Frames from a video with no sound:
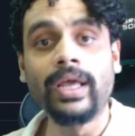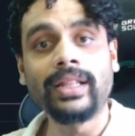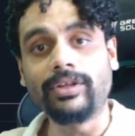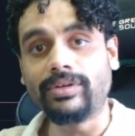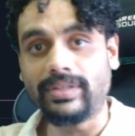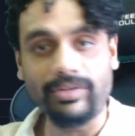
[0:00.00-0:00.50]

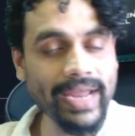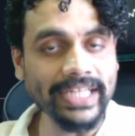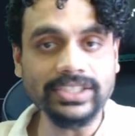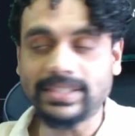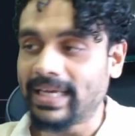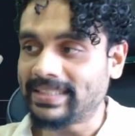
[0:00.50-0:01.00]
The range
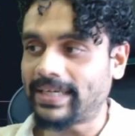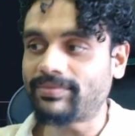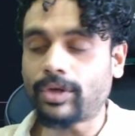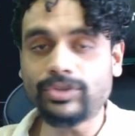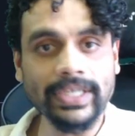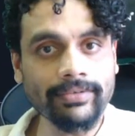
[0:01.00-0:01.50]
is
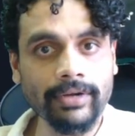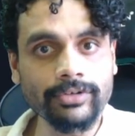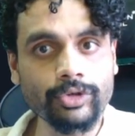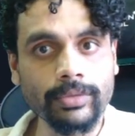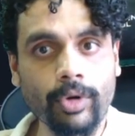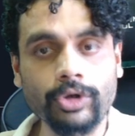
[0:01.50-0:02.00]
7,700
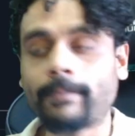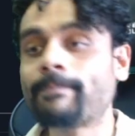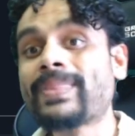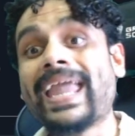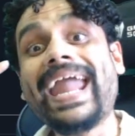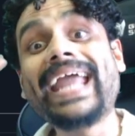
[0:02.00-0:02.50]
to the bottom,
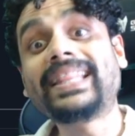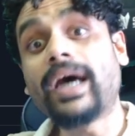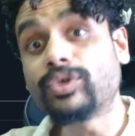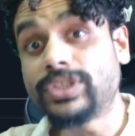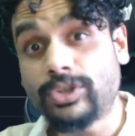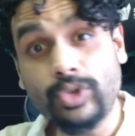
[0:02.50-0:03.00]

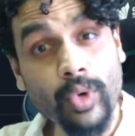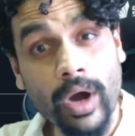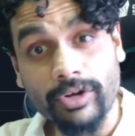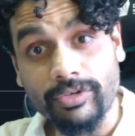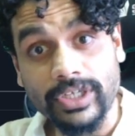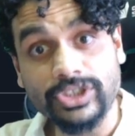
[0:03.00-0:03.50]

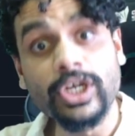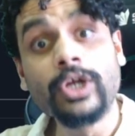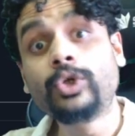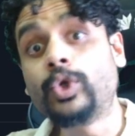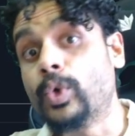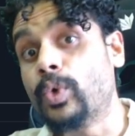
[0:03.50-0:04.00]
8,200-ish
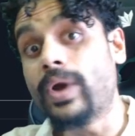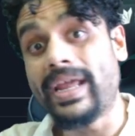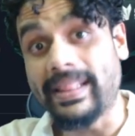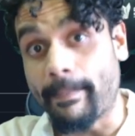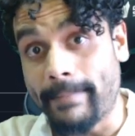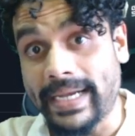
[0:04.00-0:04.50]
to in
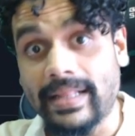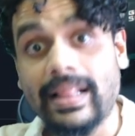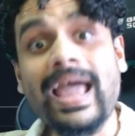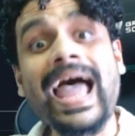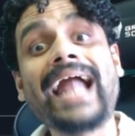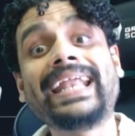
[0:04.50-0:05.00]
the middle,
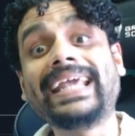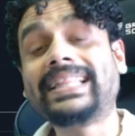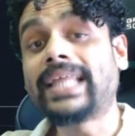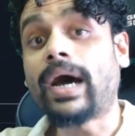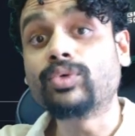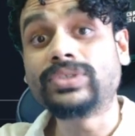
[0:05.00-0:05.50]
and
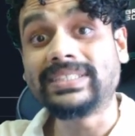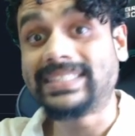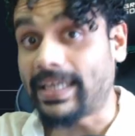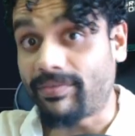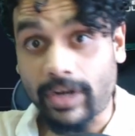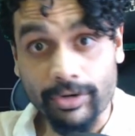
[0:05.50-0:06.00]

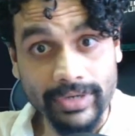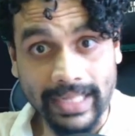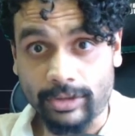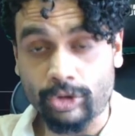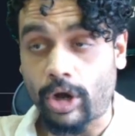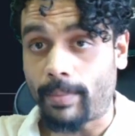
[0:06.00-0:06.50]
8,700 at
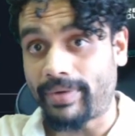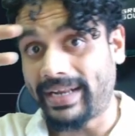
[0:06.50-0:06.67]
the top, right?